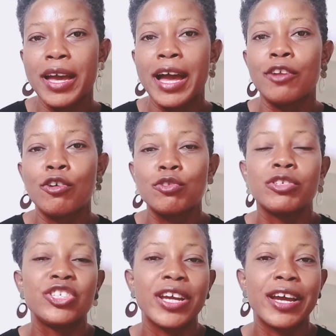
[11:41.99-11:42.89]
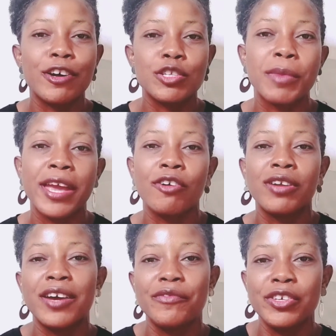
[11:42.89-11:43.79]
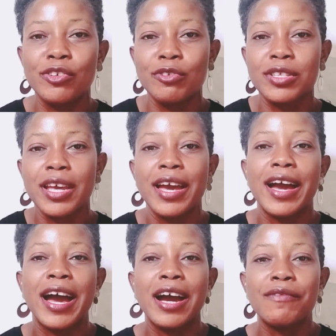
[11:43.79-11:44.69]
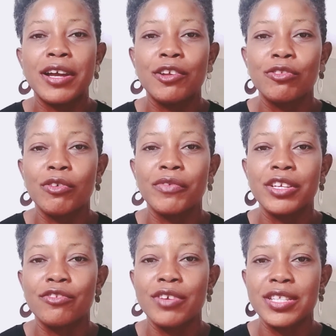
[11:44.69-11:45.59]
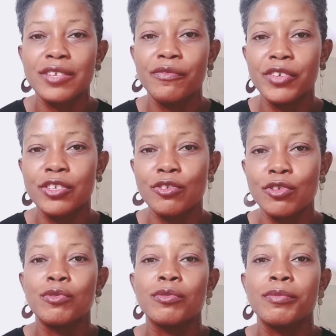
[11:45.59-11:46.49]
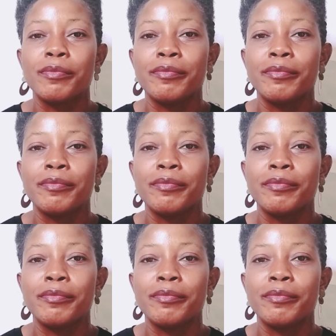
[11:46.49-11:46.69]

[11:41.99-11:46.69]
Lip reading: And also check out my other videos. I have a lot of interesting videos.